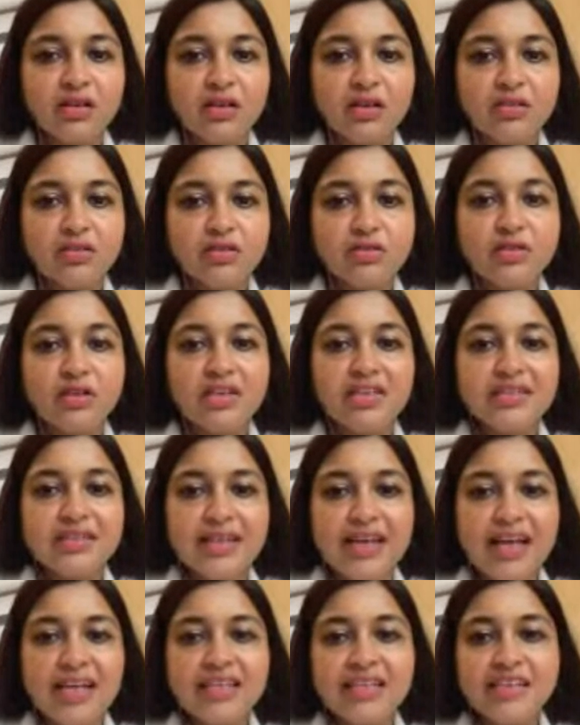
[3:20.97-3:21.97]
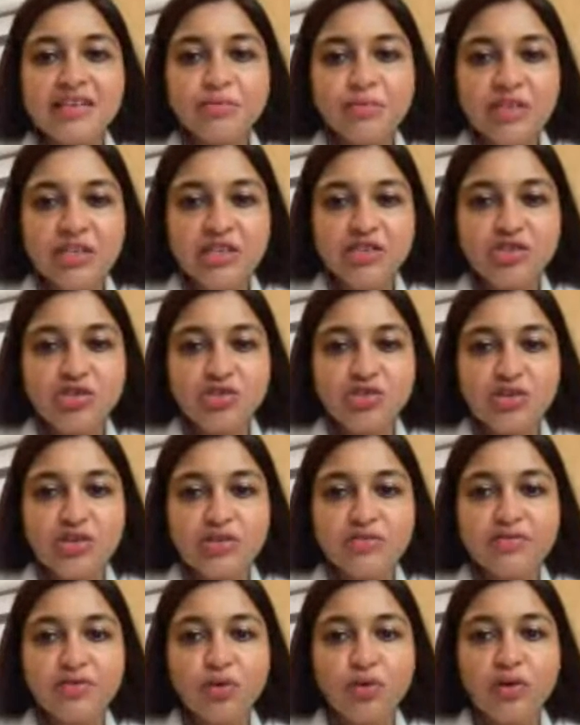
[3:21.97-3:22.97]
to the Italian Ministry
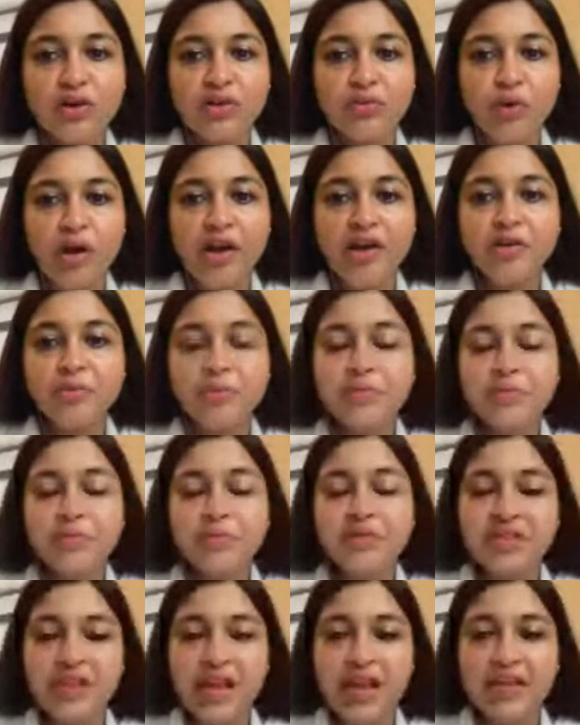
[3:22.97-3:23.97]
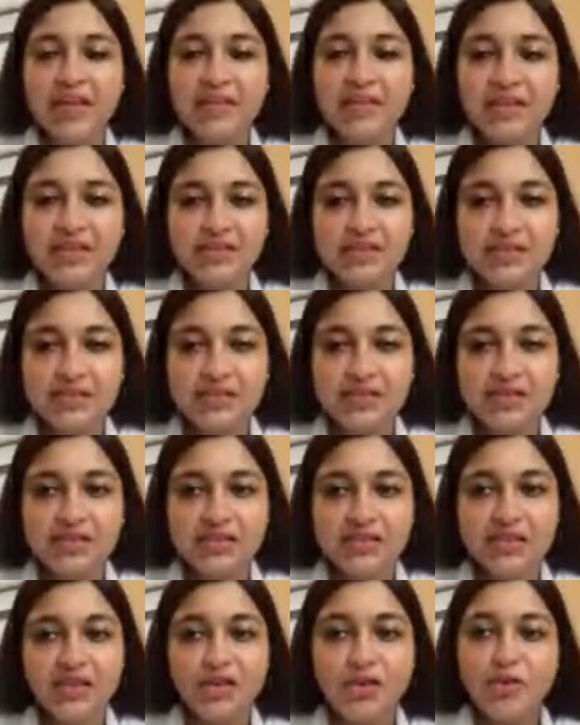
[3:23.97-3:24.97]
for Environment, Land and Sea.
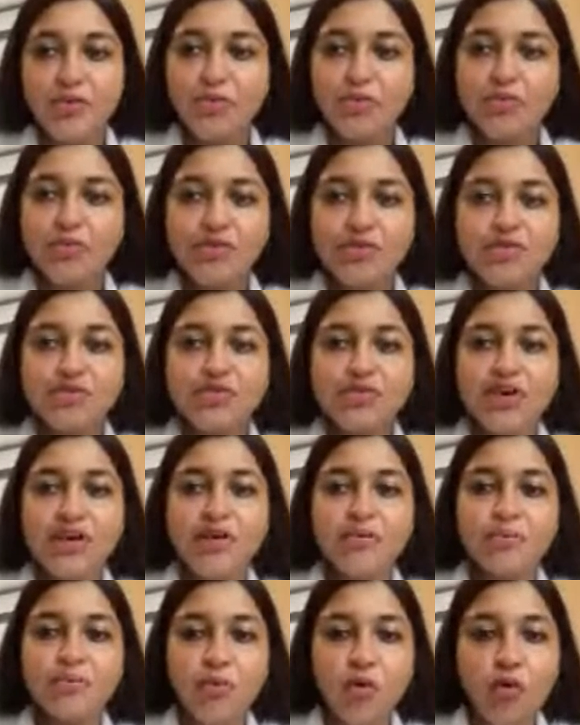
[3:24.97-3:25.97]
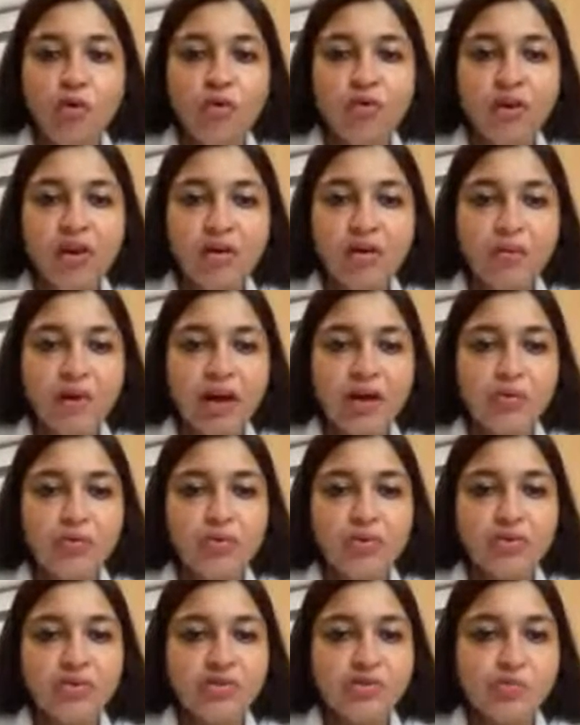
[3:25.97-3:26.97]
Would you share more about the
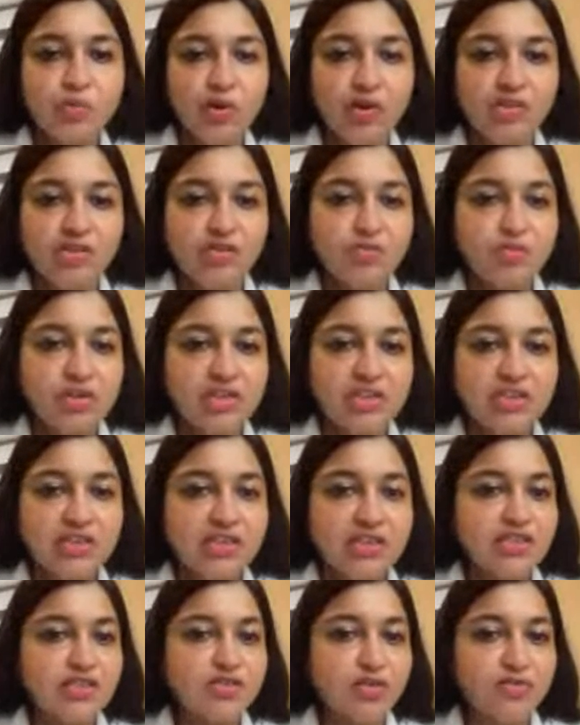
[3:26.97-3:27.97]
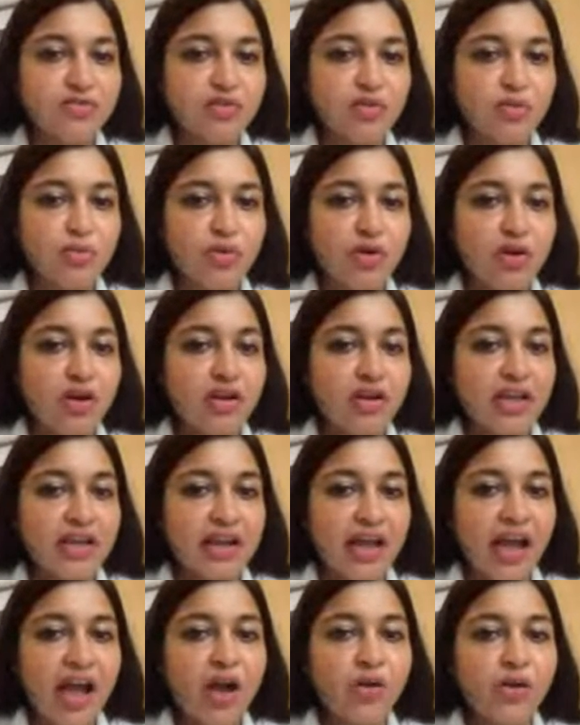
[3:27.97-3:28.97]
responsibilities of the work, and how
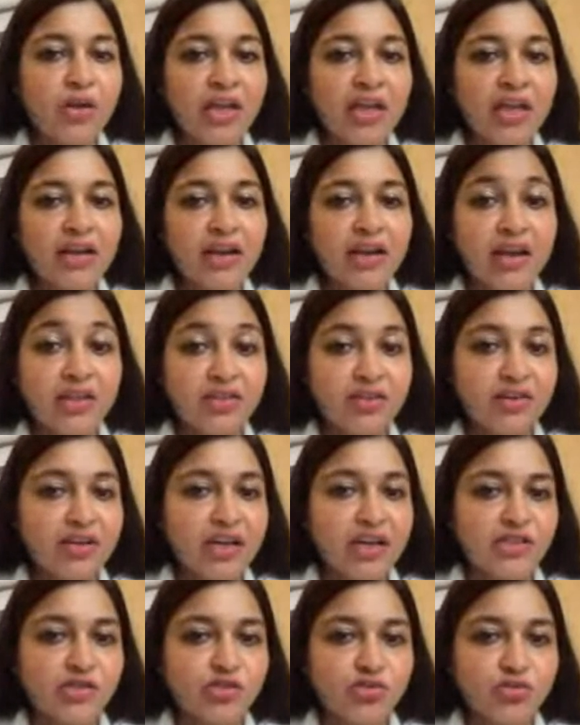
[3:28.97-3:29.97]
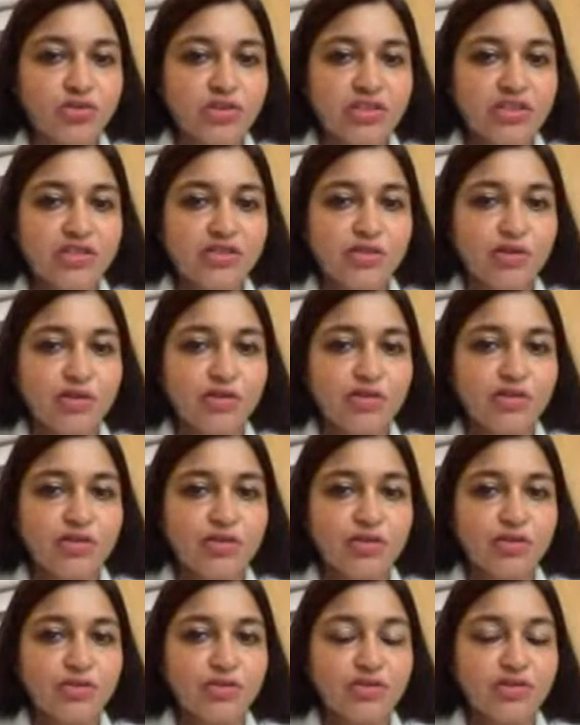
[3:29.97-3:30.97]
can other countries also
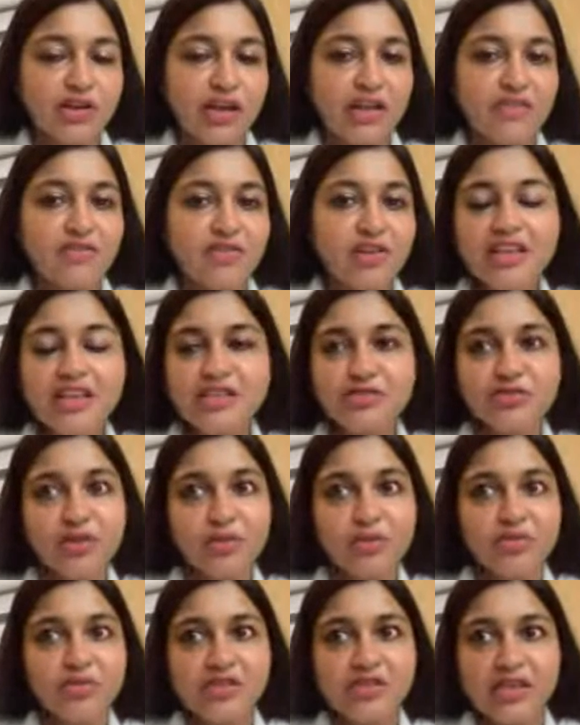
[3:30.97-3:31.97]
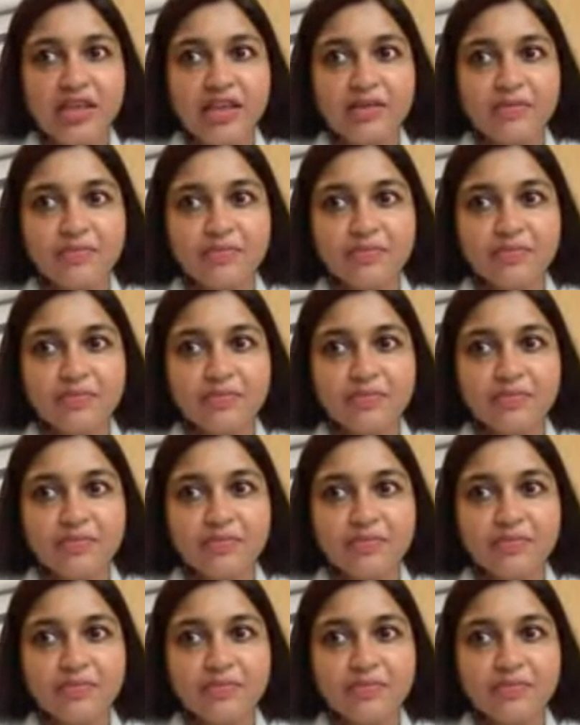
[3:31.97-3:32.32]
derive learnings from the same?